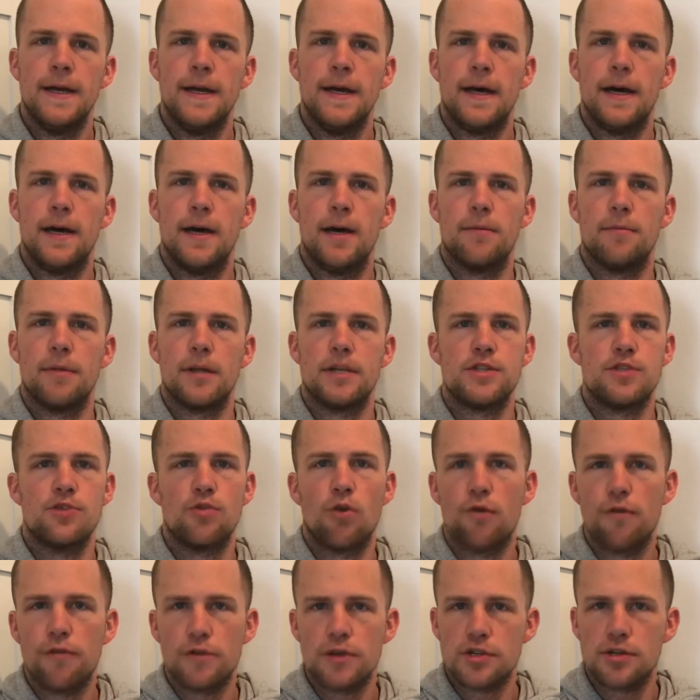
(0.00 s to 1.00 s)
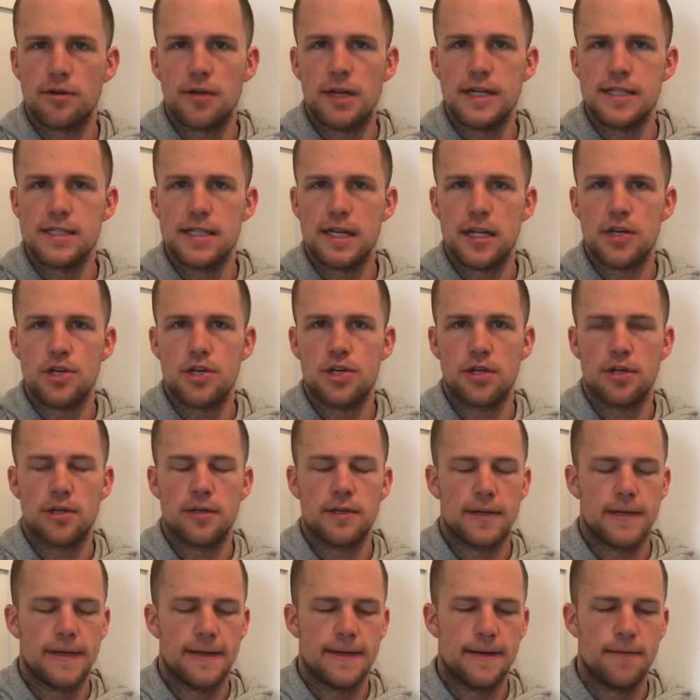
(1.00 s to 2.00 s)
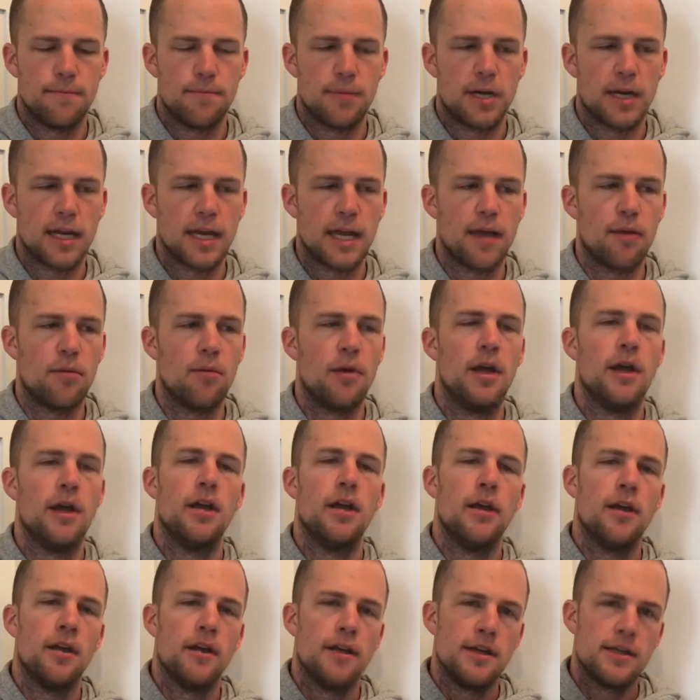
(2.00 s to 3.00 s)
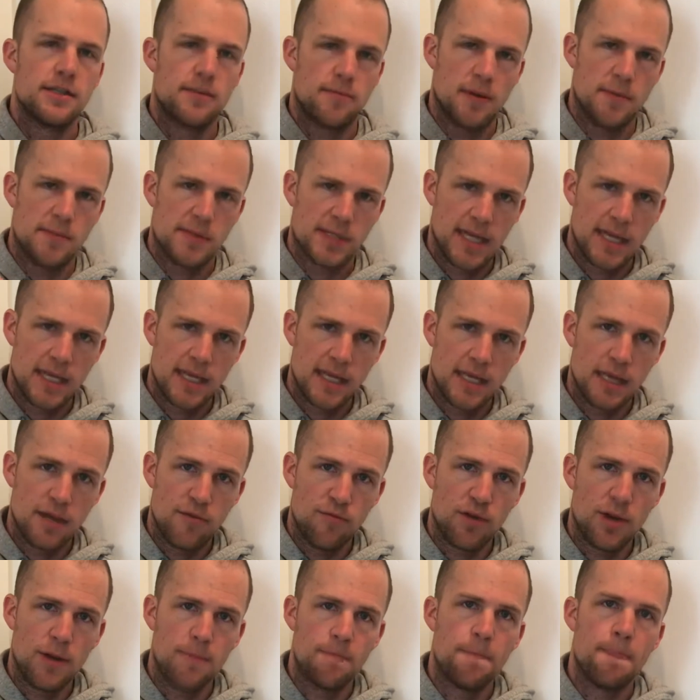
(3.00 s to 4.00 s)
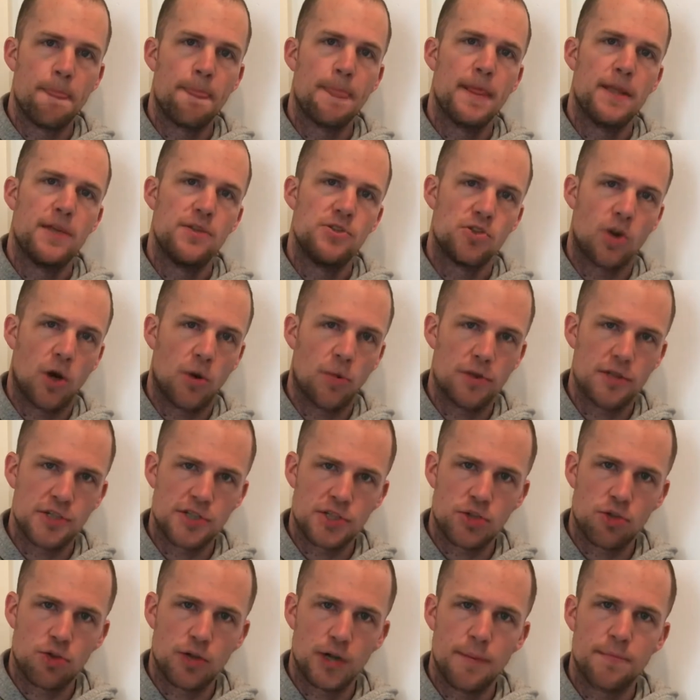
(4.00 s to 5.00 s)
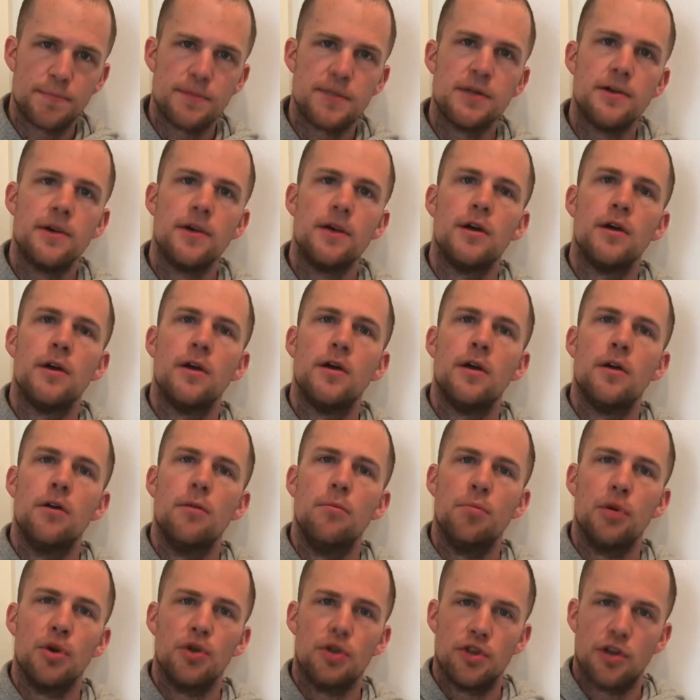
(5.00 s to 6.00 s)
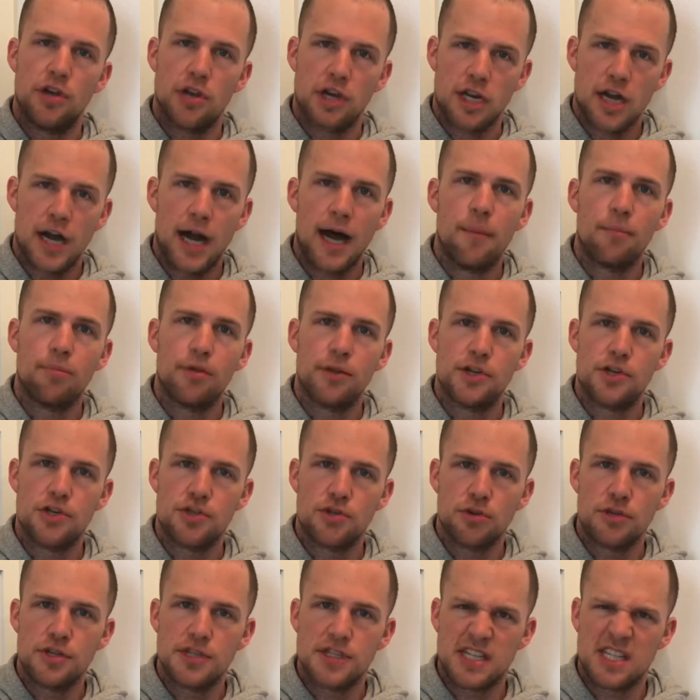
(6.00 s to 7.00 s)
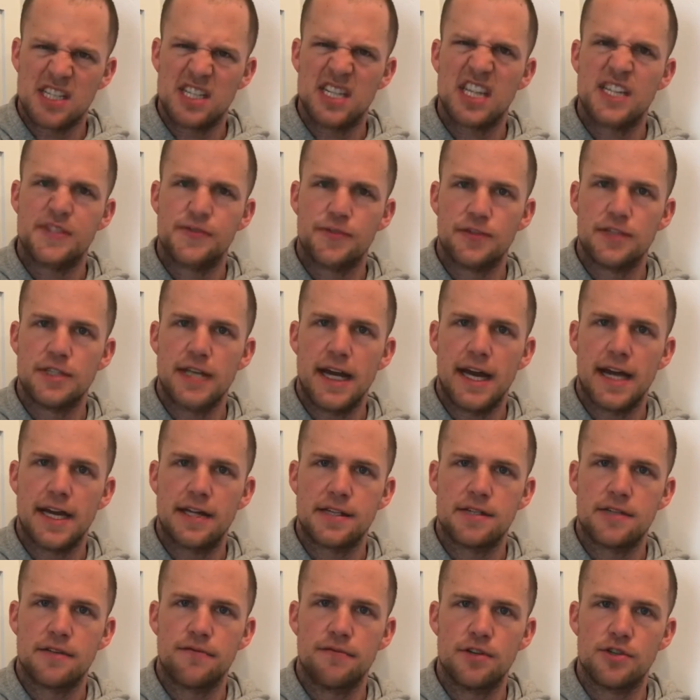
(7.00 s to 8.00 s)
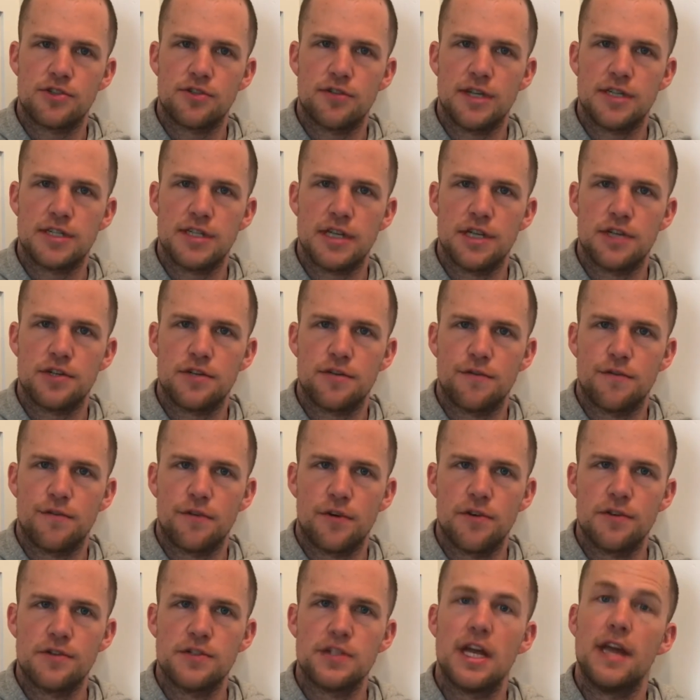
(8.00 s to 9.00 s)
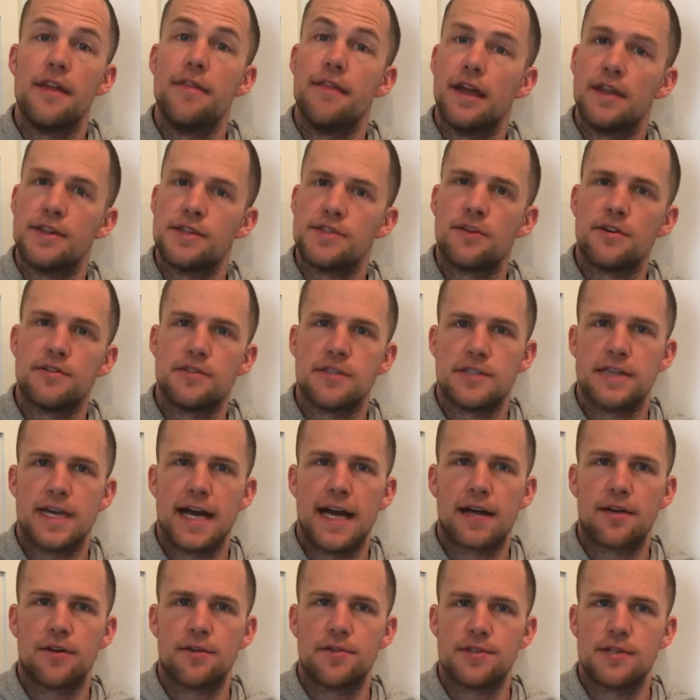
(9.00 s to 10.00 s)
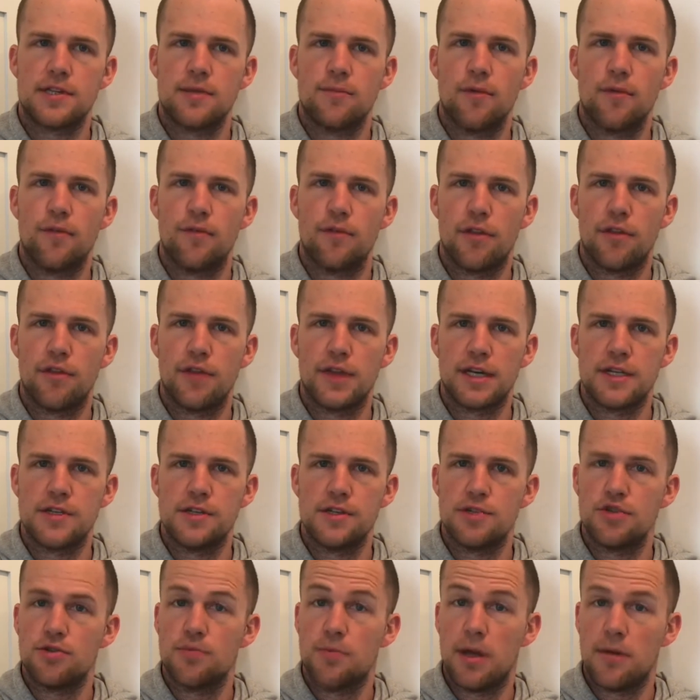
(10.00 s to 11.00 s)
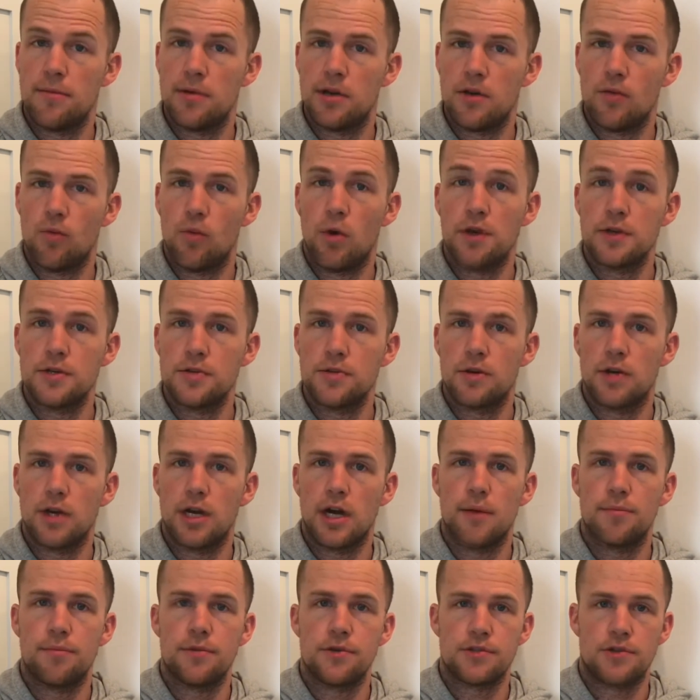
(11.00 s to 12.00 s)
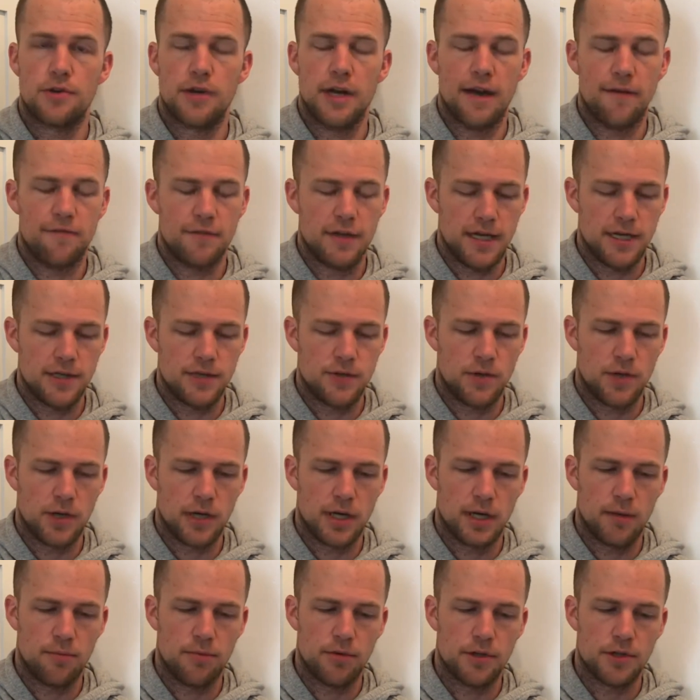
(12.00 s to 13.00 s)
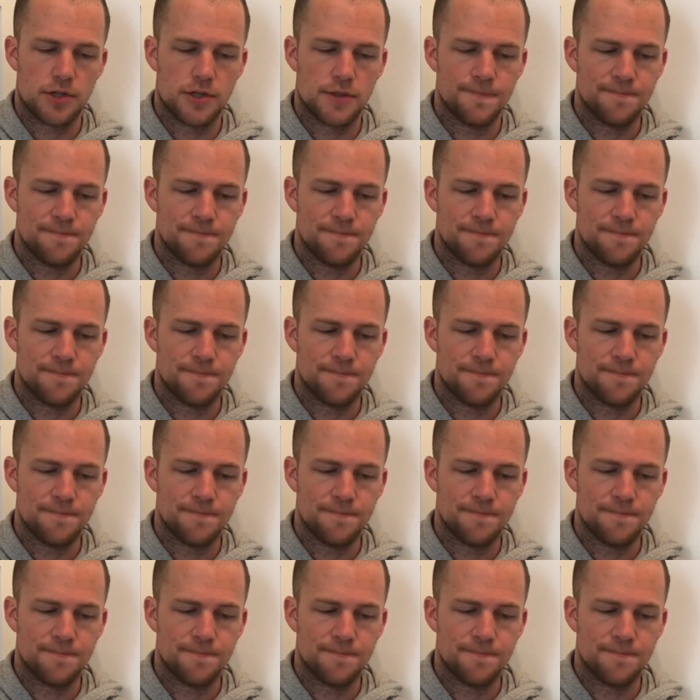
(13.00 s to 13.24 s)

It's your visualization. But again, sometimes late in the evening, start with a script, build an accomplished or a successful task visualization first, and then start to tackle some of the things that you maybe want to accomplish or have yet to accomplish.